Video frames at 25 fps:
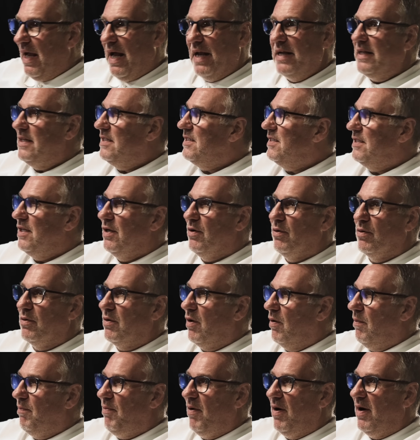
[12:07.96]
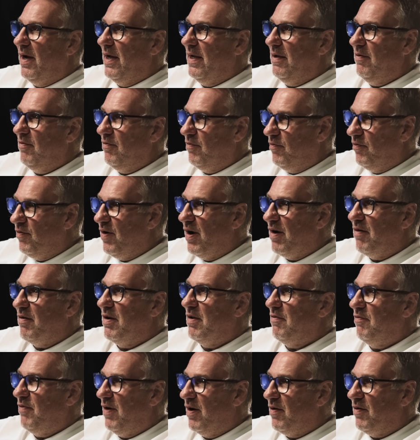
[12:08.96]
and he still got by
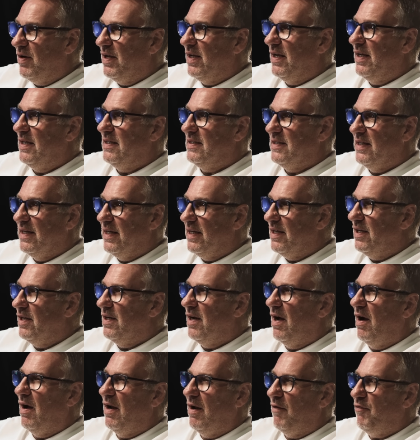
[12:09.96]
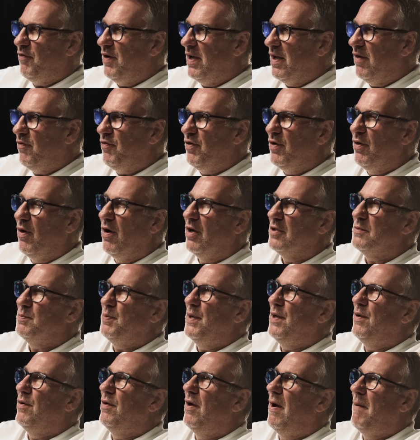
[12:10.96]
very very easily. You know, I think if you ask
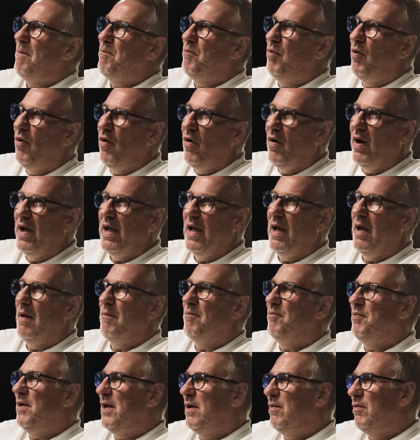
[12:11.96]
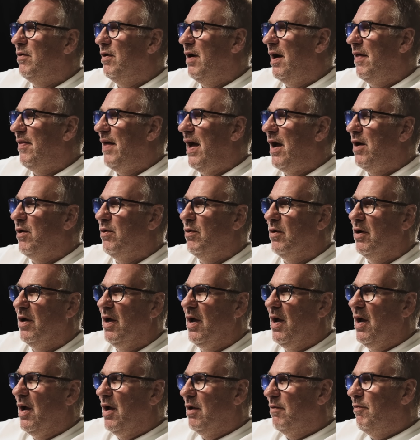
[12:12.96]
people like Poyet and people like that who were
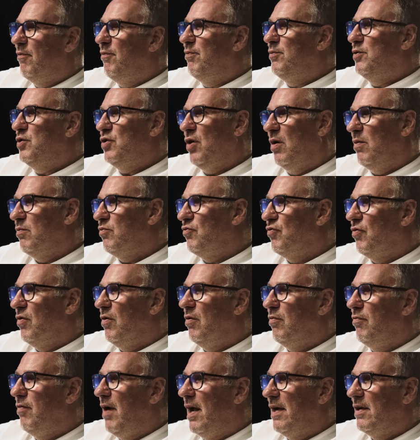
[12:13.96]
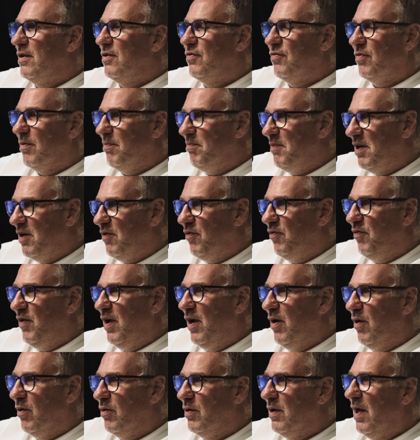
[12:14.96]
top draw runners from
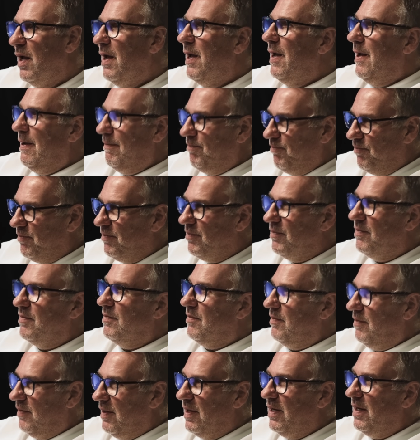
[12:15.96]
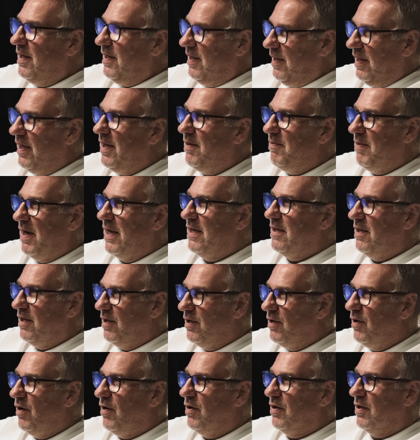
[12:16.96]
midfield, he made a
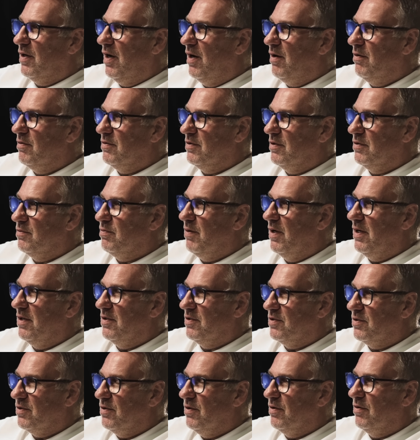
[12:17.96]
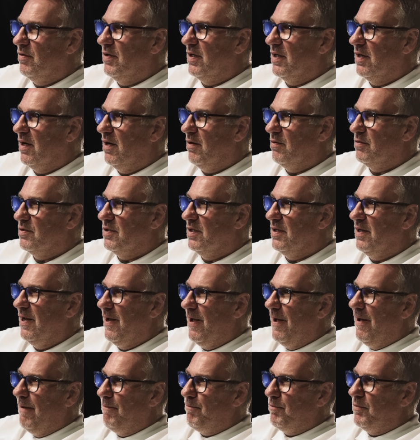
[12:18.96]
lot of goals as well as scoring goals. And,
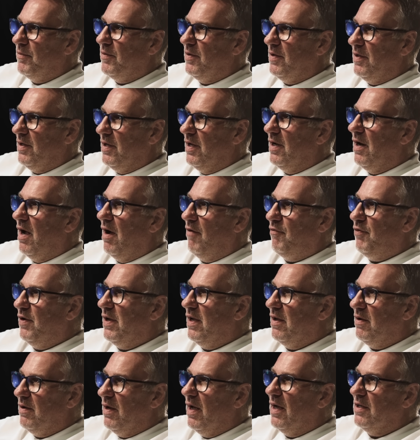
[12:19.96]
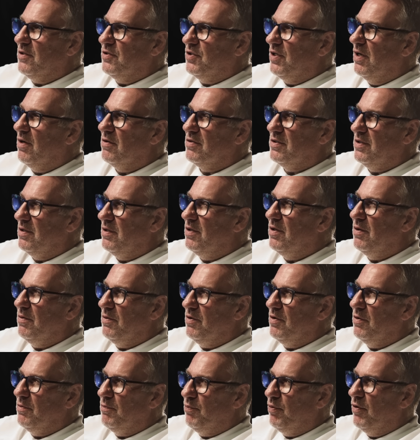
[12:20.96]
you know, I think at Chelsea,
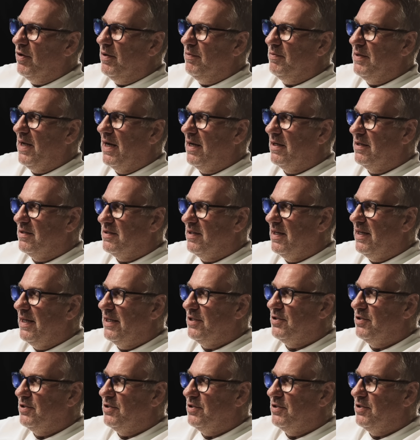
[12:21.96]
you, would put him down as a